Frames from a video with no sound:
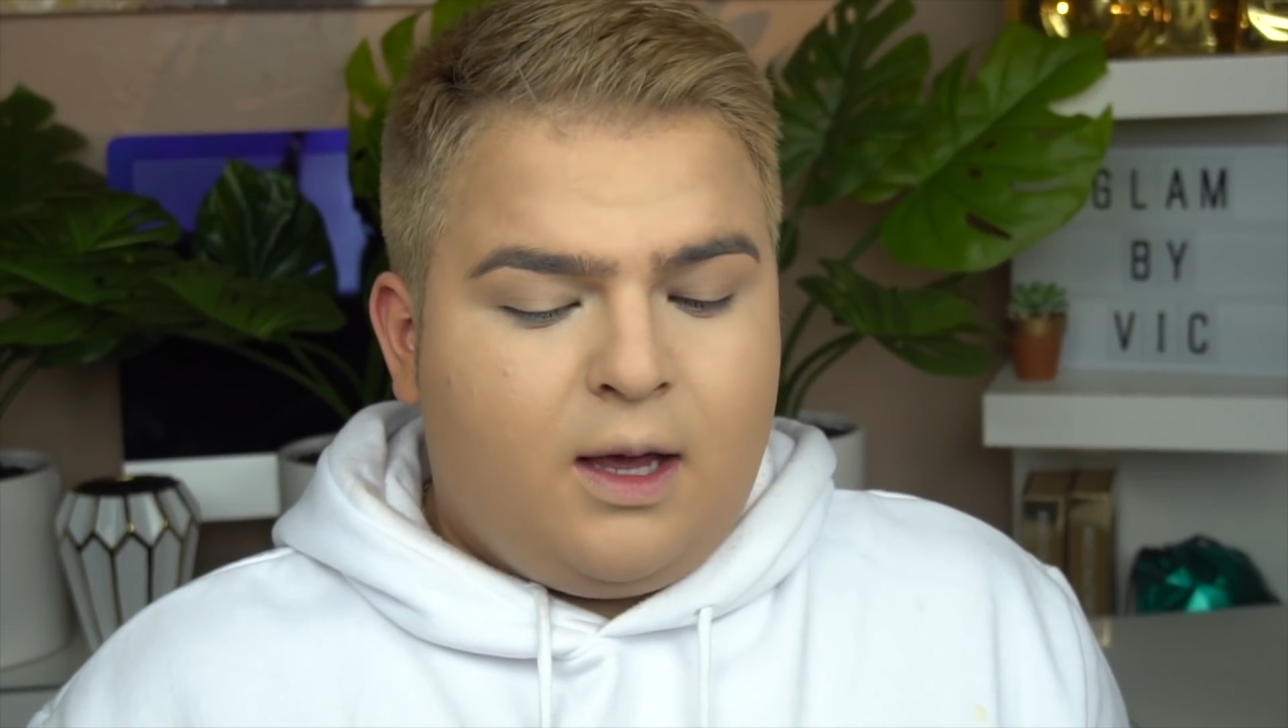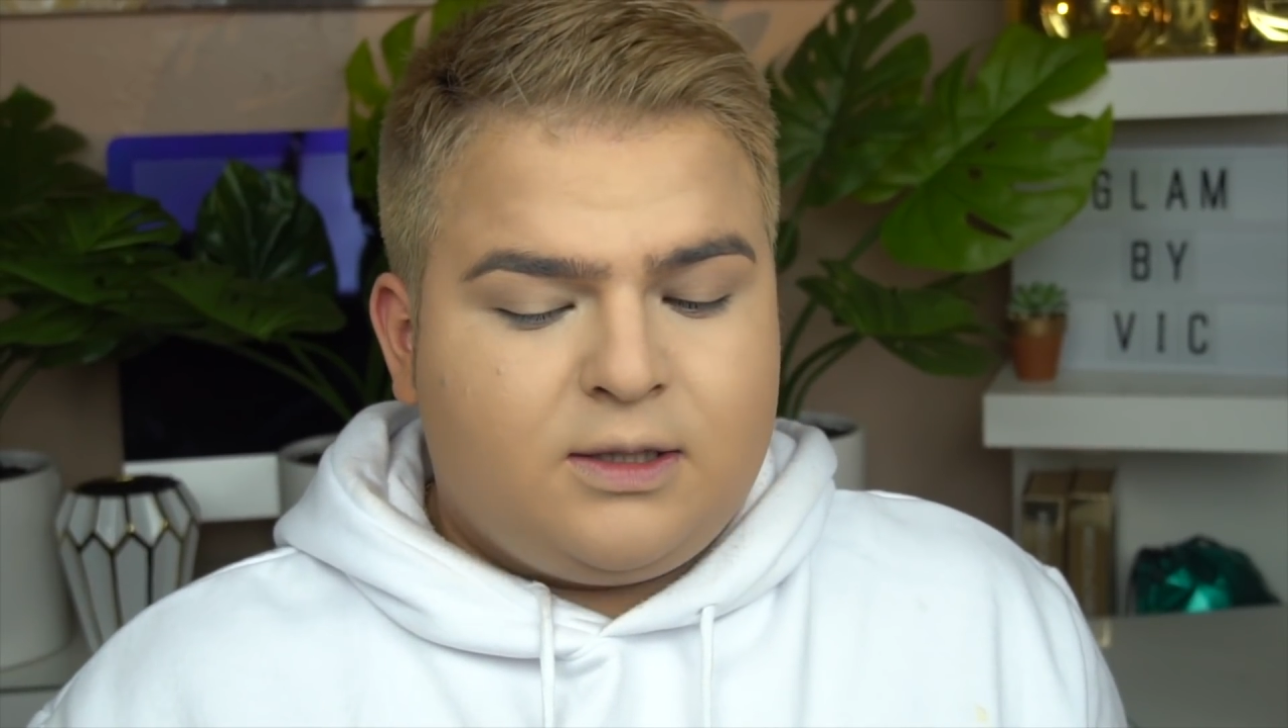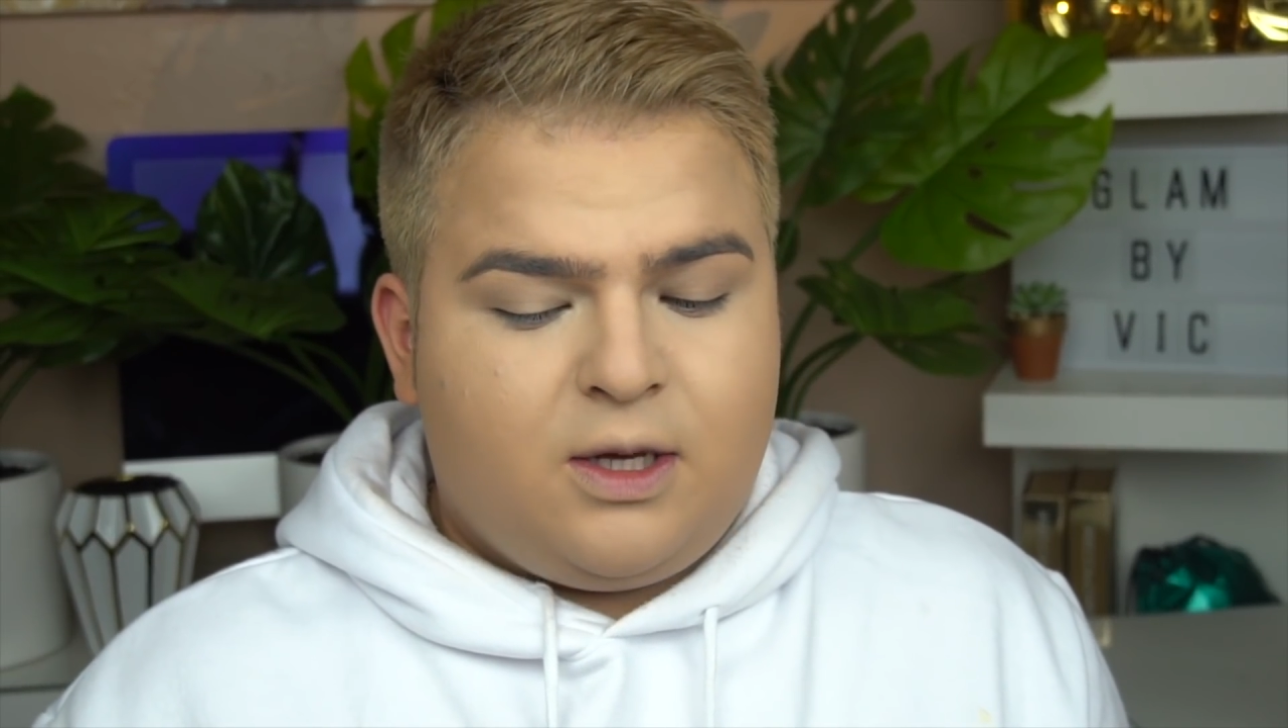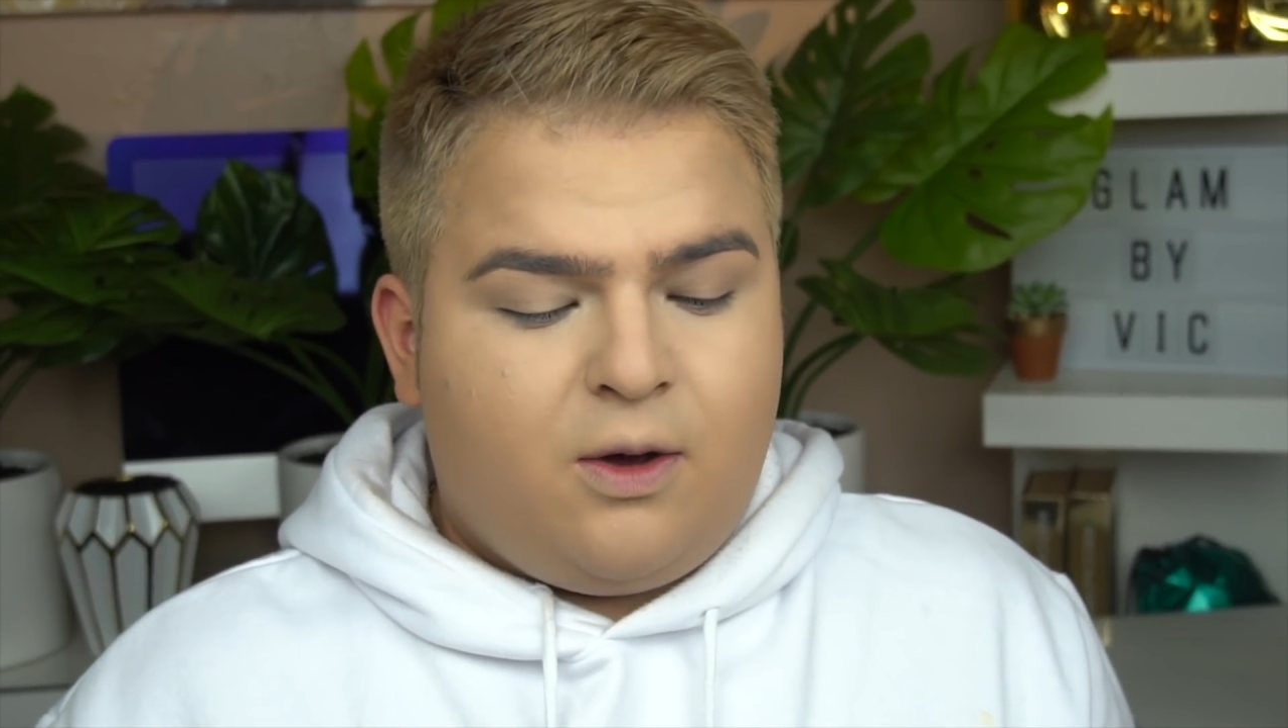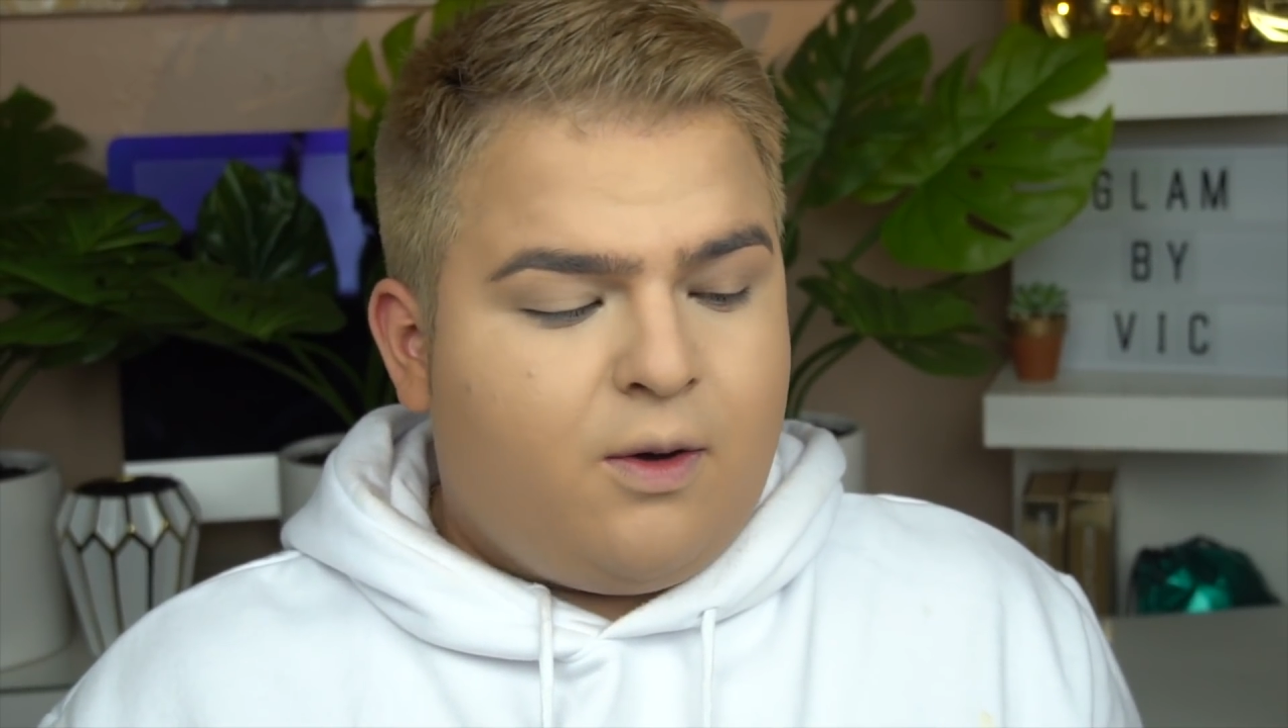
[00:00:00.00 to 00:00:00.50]

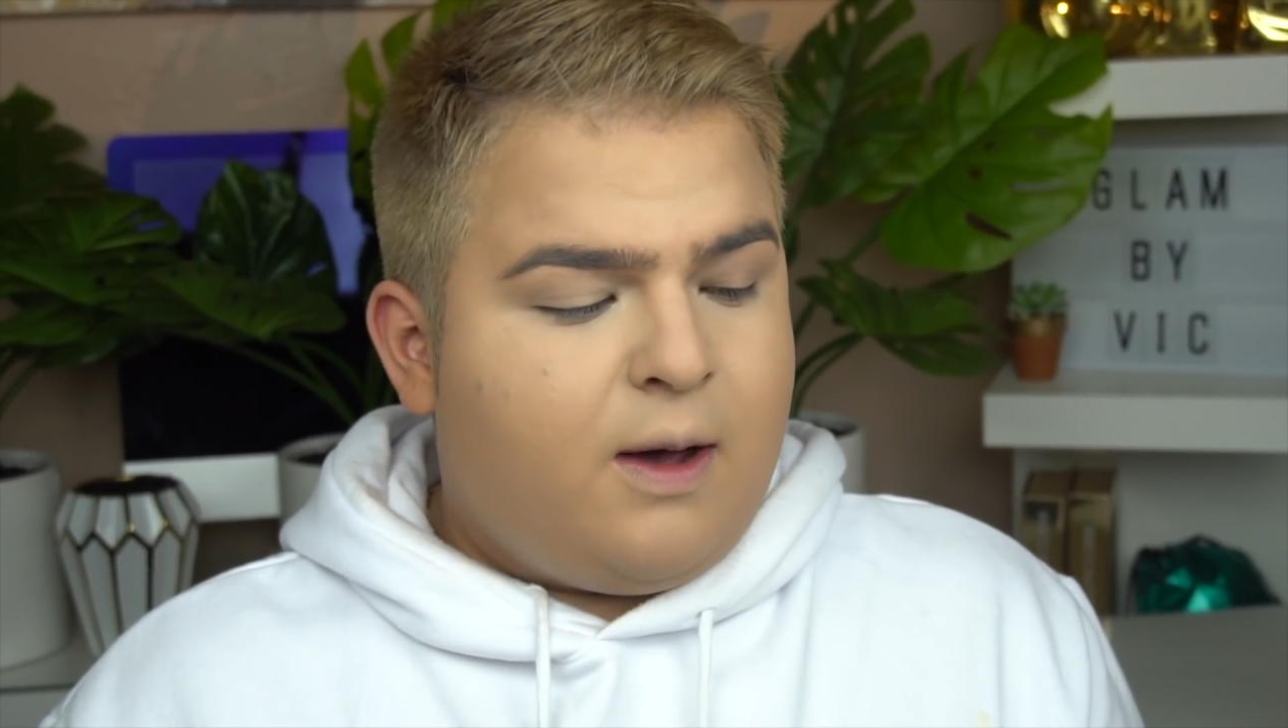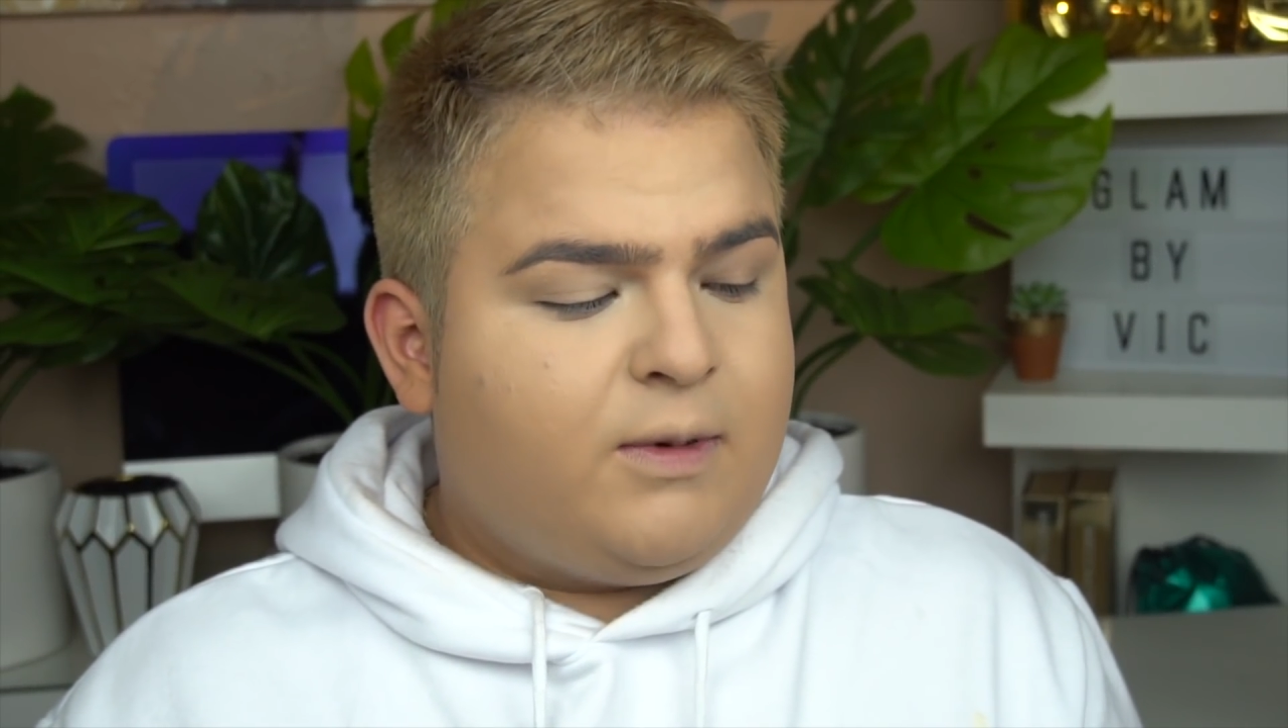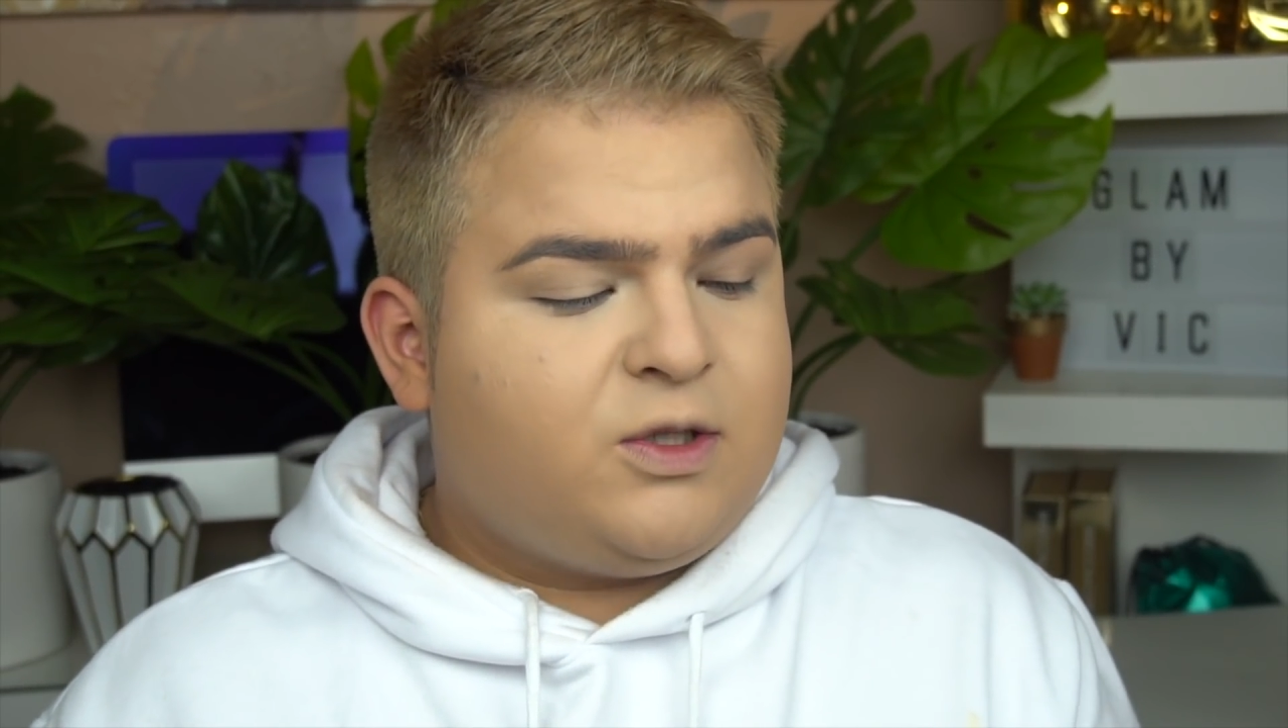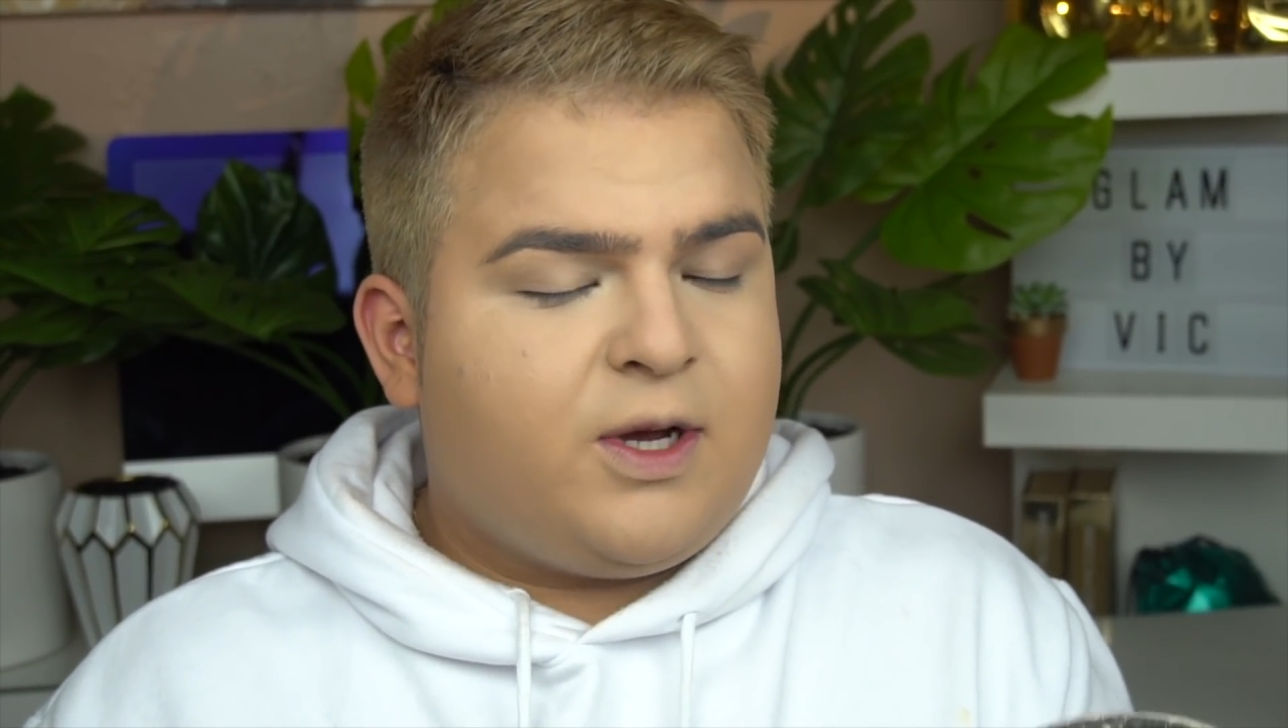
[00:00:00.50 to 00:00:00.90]
So I'm going